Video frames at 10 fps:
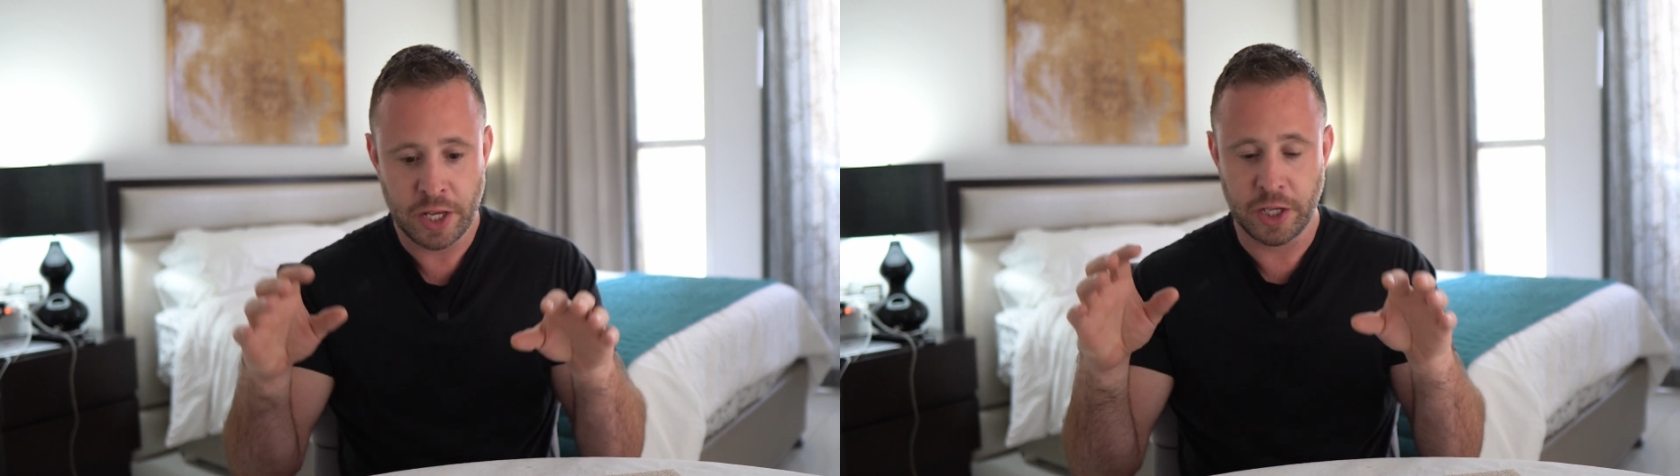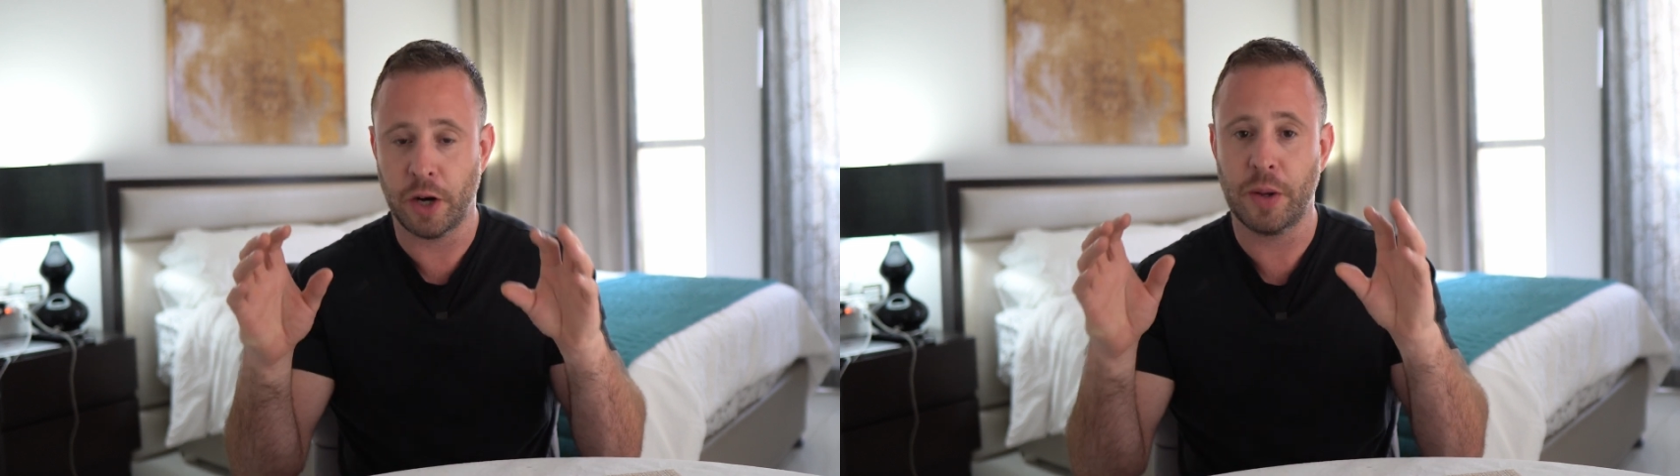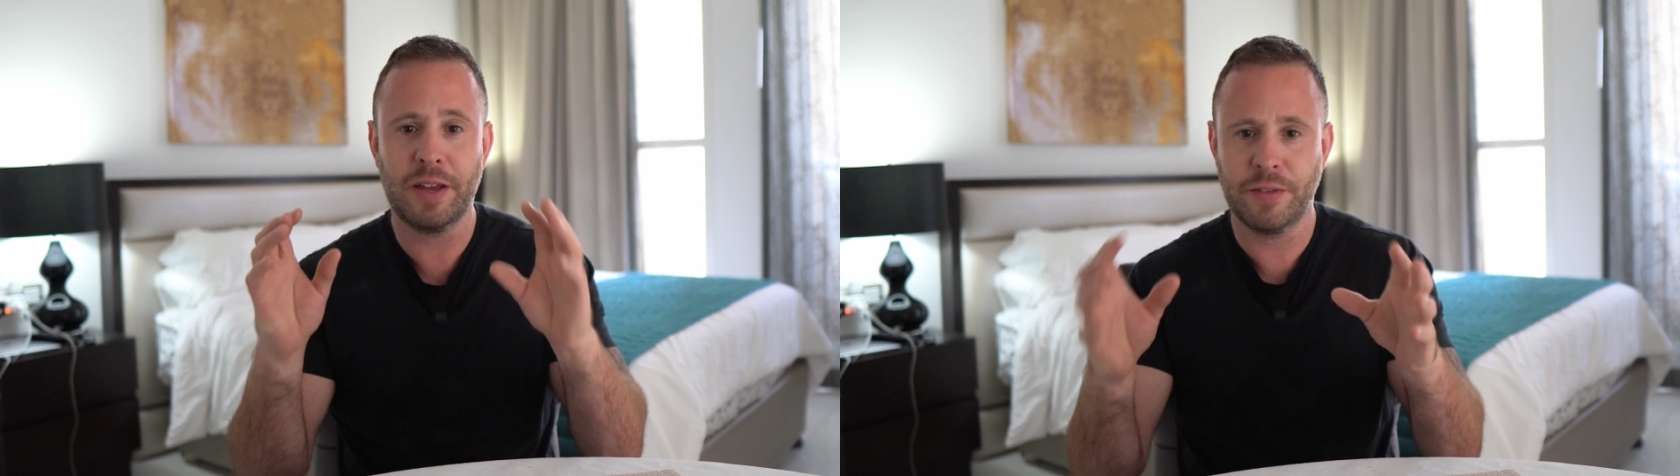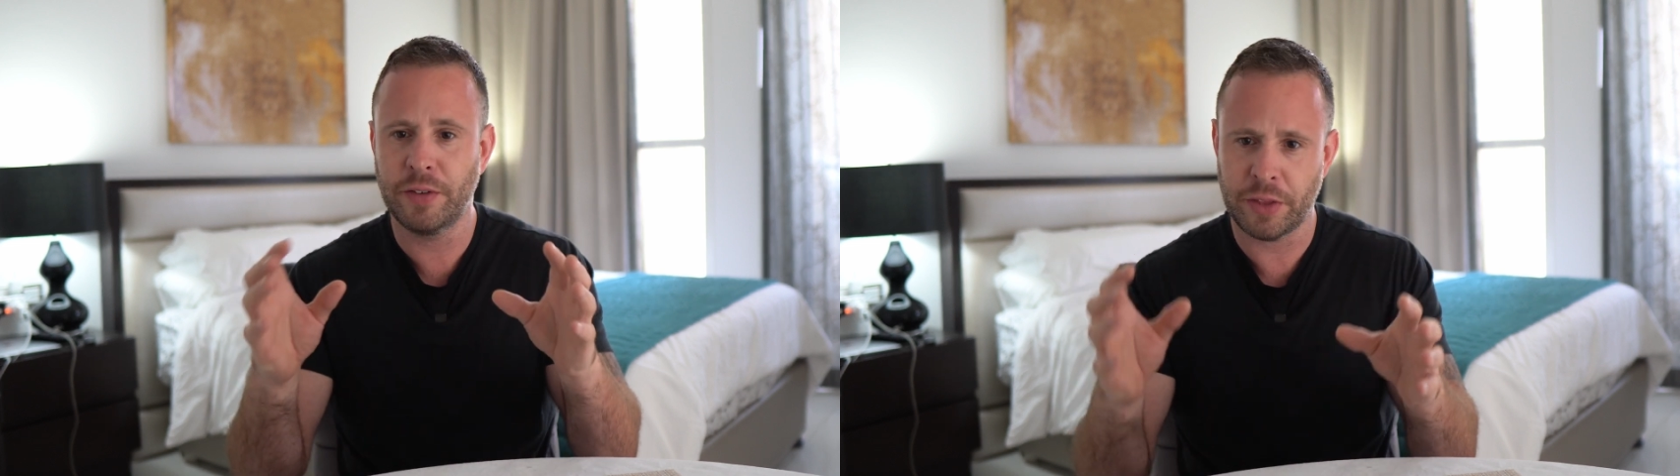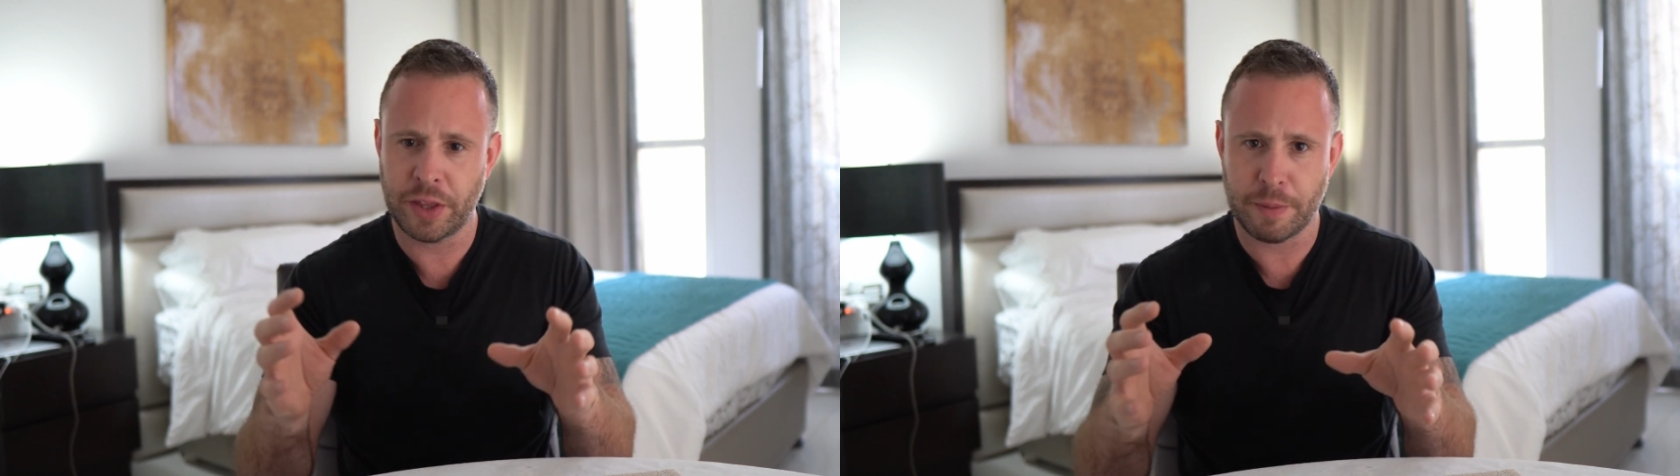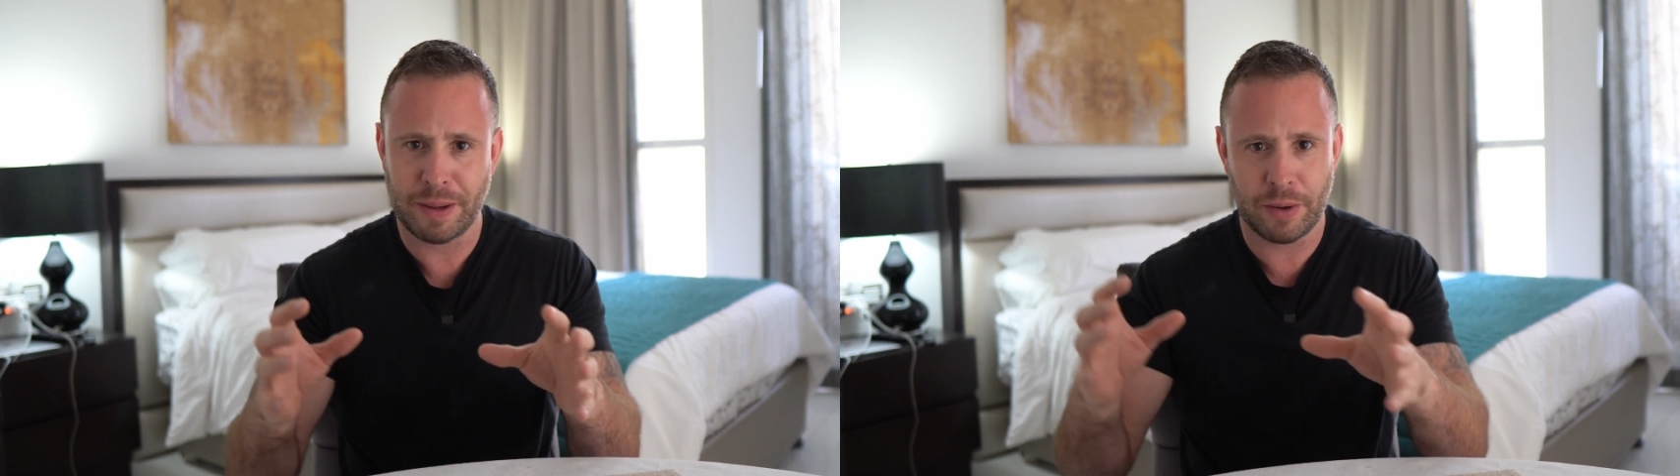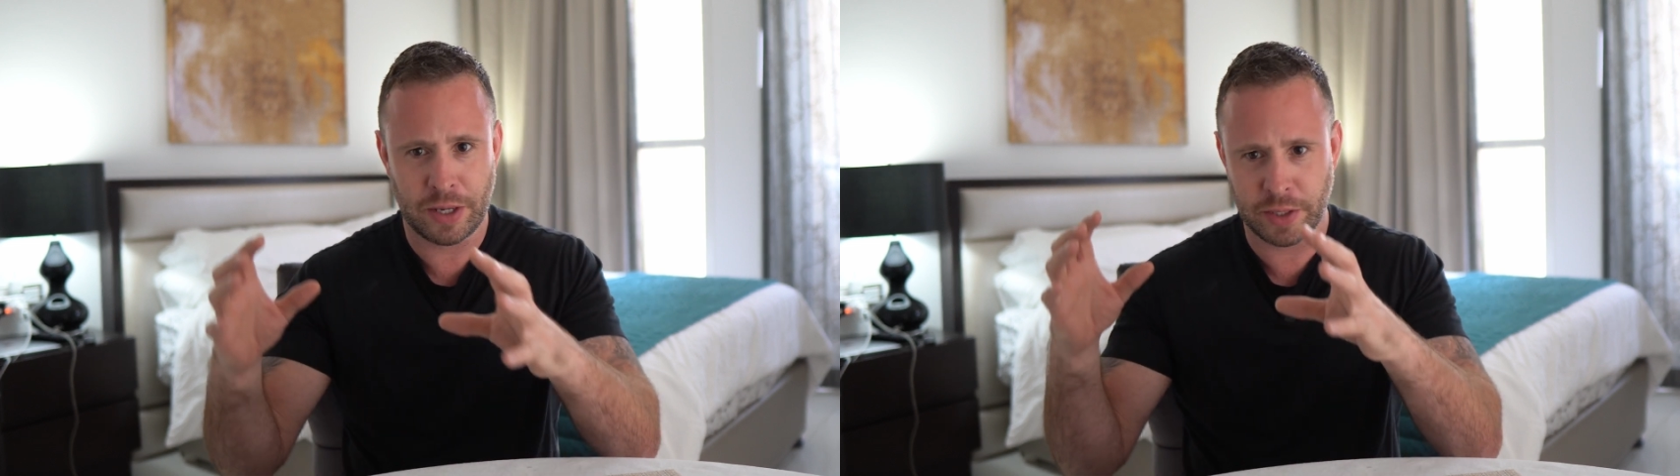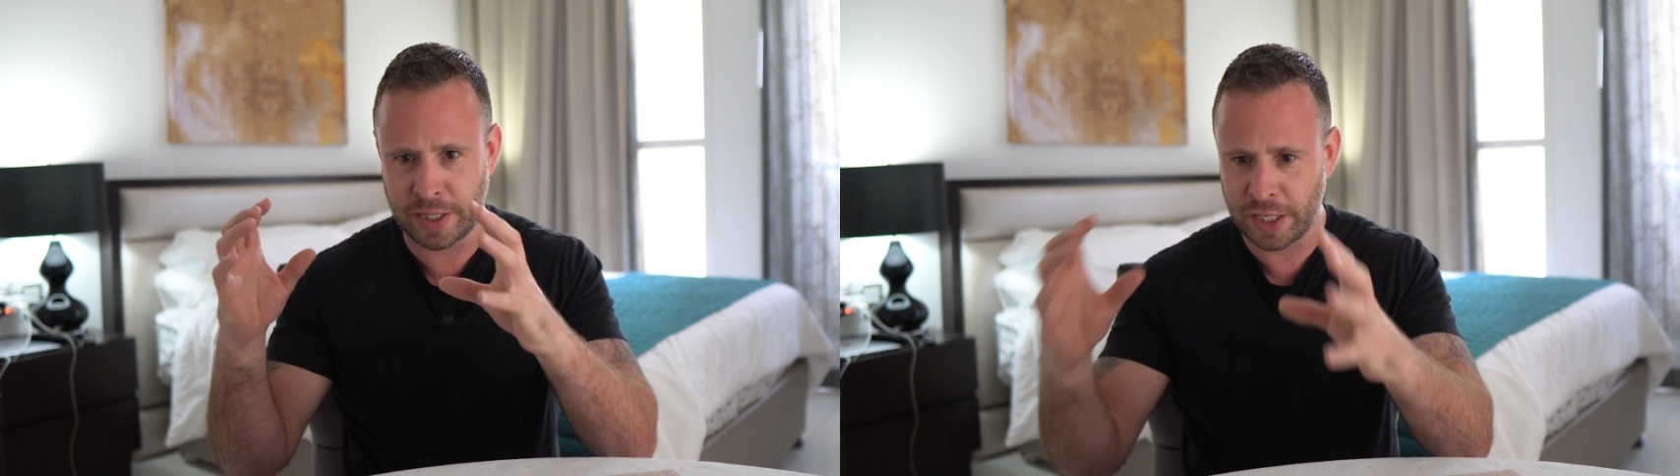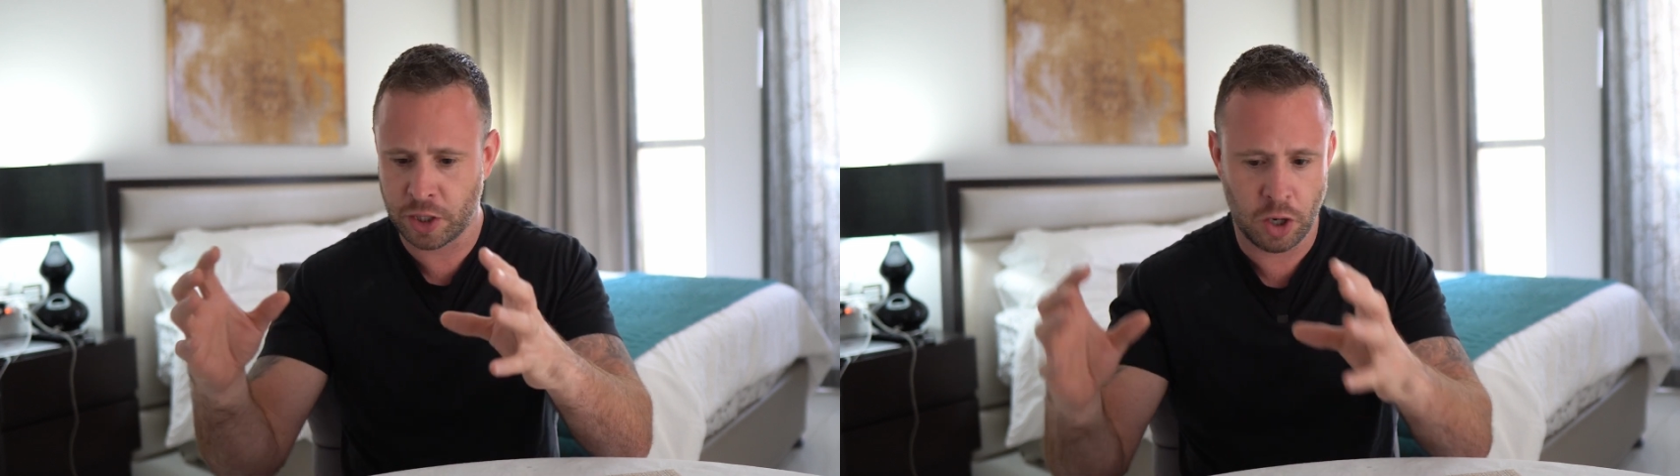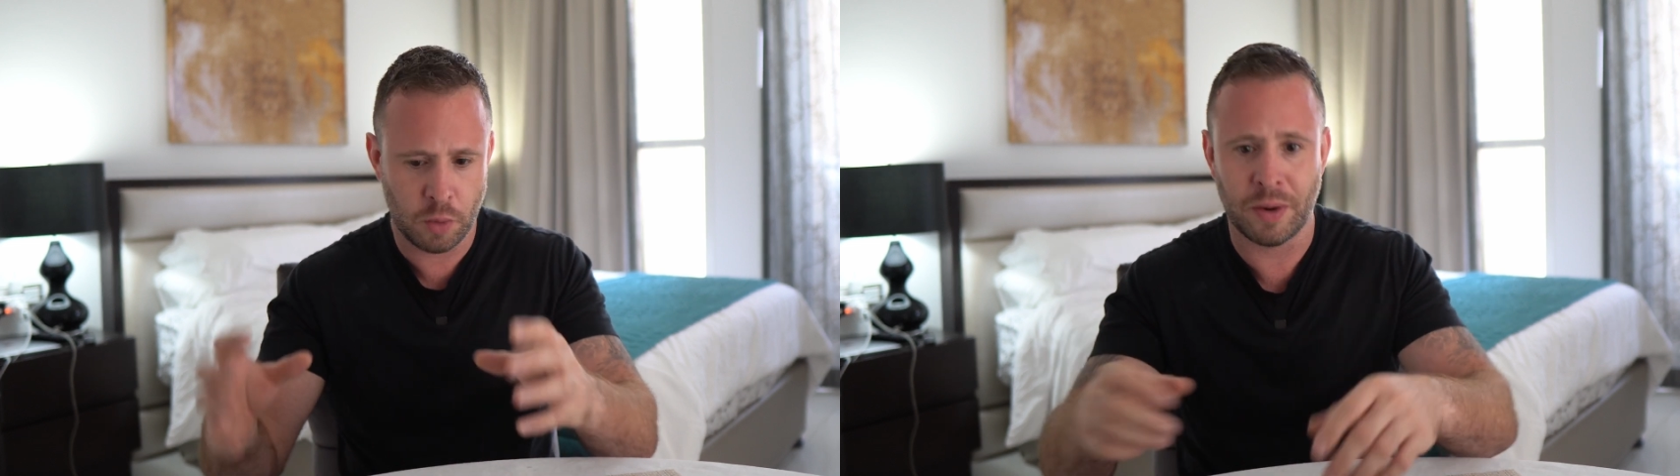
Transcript: You know, even though I think about in Didcot,